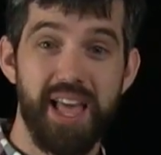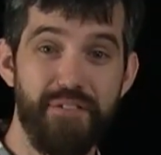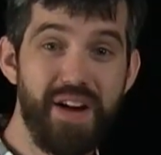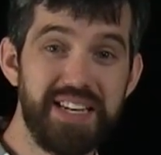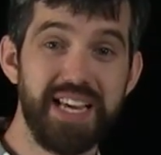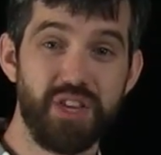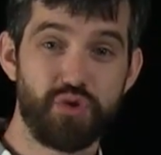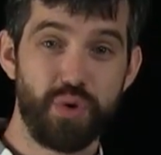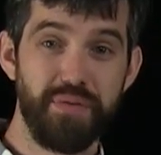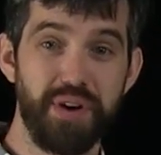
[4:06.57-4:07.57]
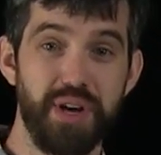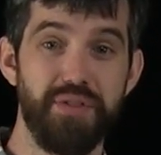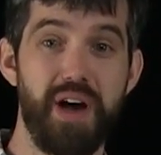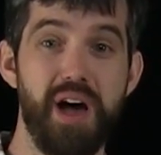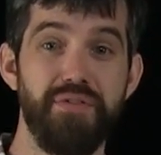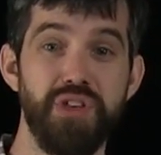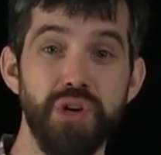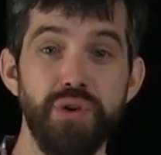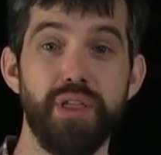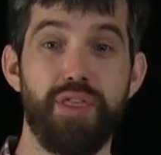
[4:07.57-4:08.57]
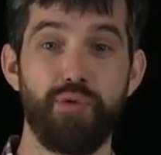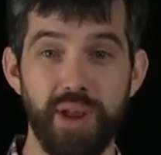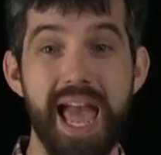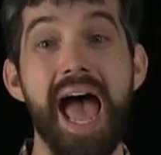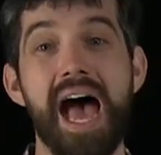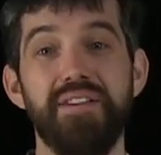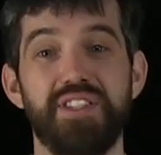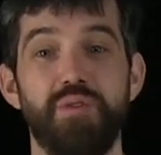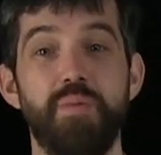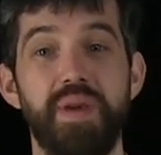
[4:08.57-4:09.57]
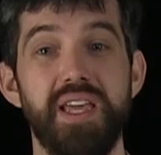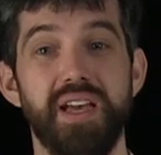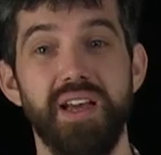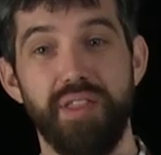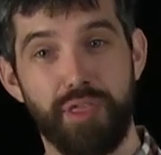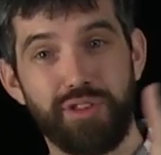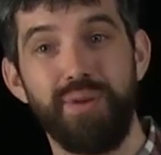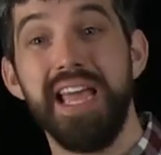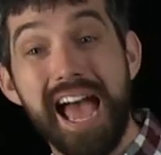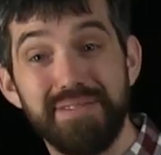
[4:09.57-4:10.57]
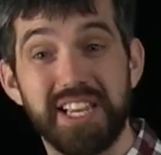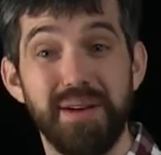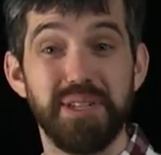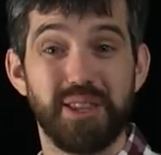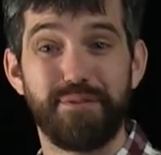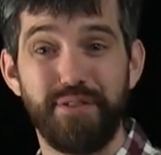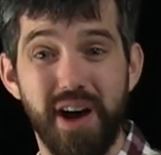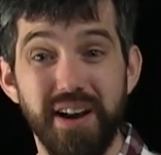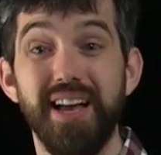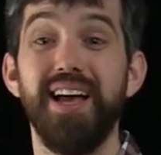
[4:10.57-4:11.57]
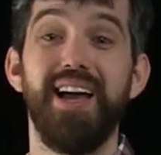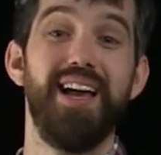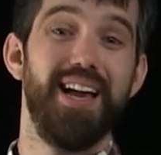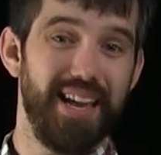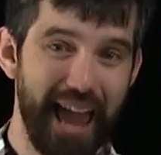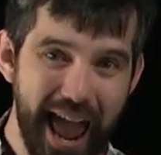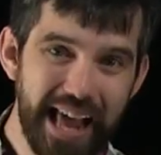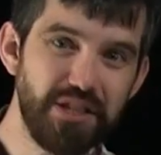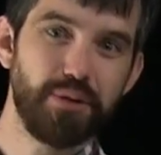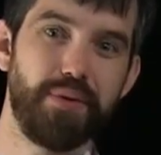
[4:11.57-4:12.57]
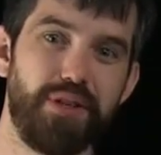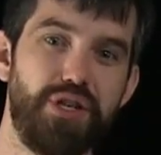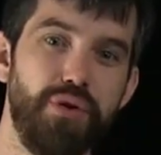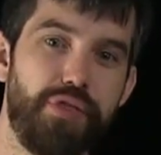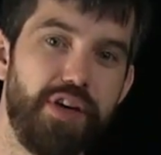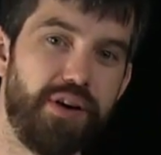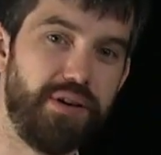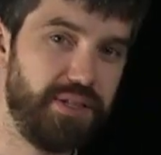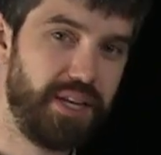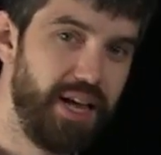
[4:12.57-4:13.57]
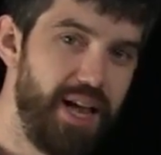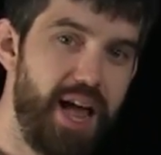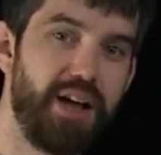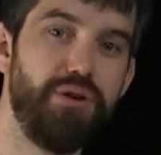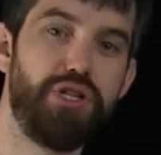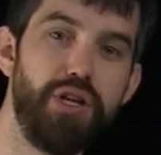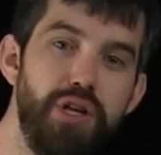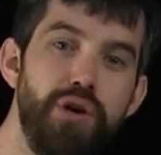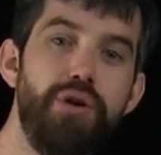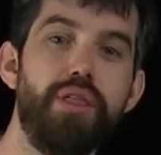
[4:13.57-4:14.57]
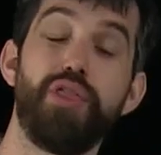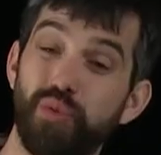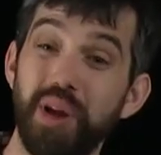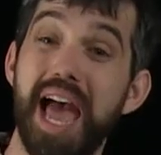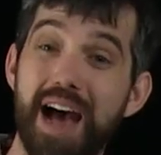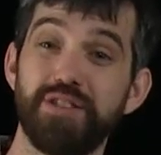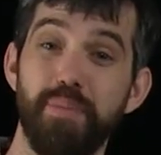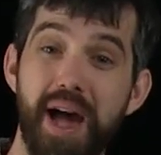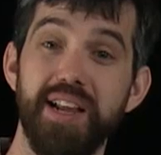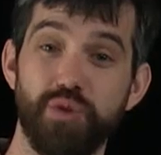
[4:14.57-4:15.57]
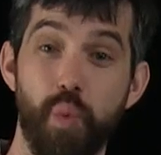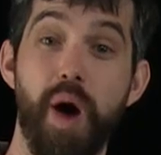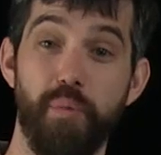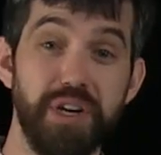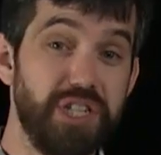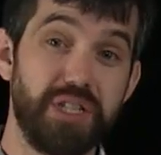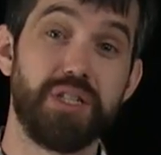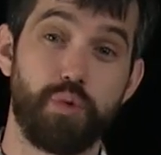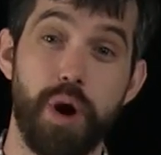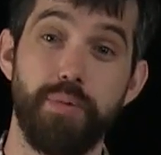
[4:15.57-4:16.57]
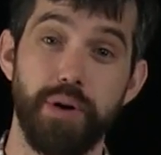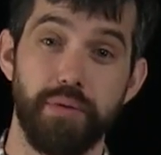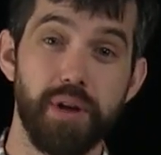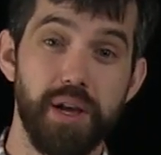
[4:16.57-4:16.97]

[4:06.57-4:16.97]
If I take the derivative of u to the 3/2, it would be the 3/2 comes out the front, cancels with the 2/3, and goes to u to the 3/2 minus 1, which is the square root.